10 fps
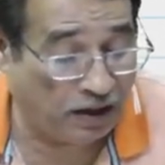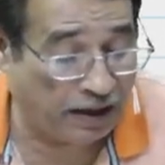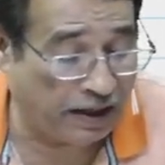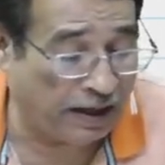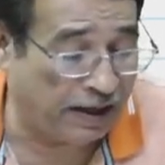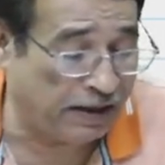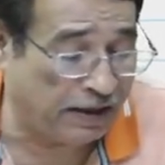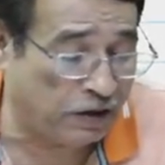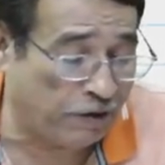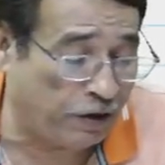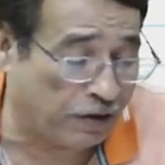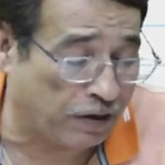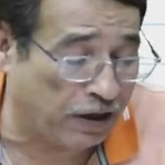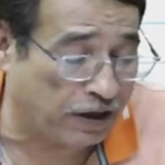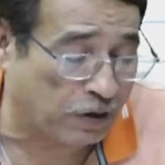And it
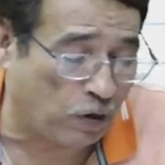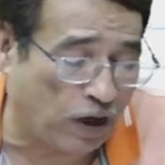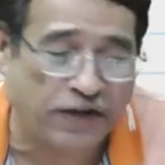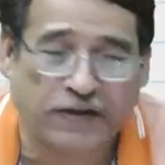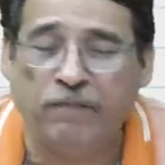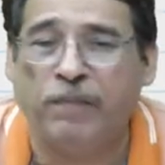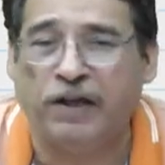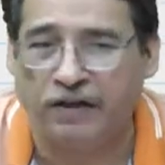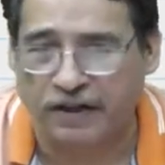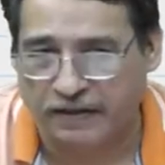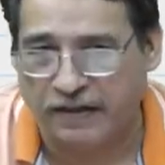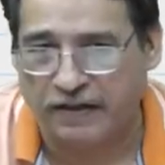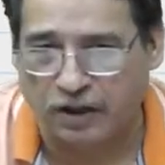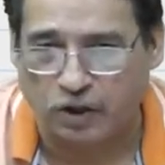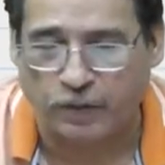is quite simple in the sense,
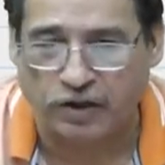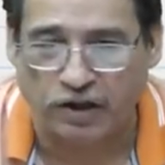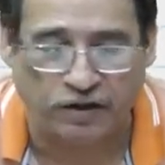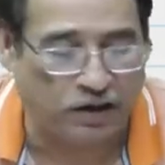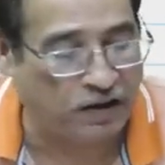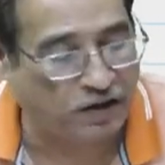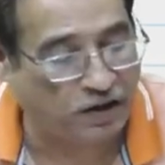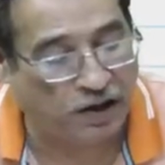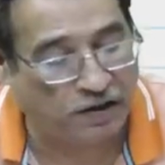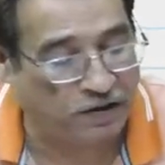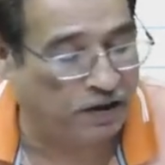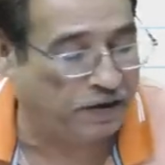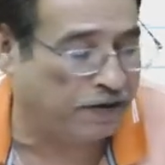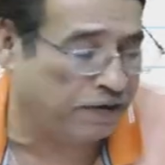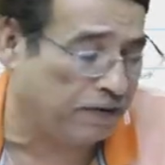especially in the initial
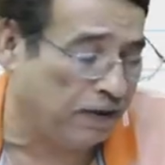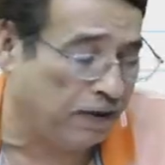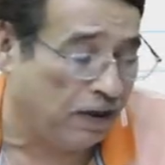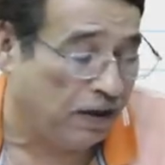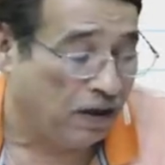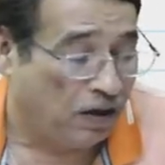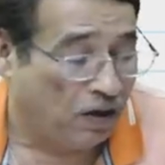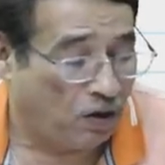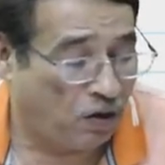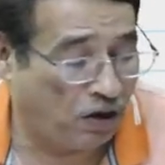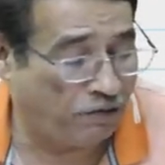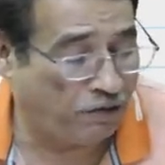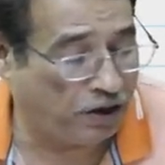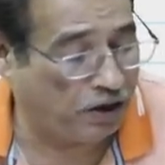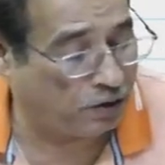stages. All we need to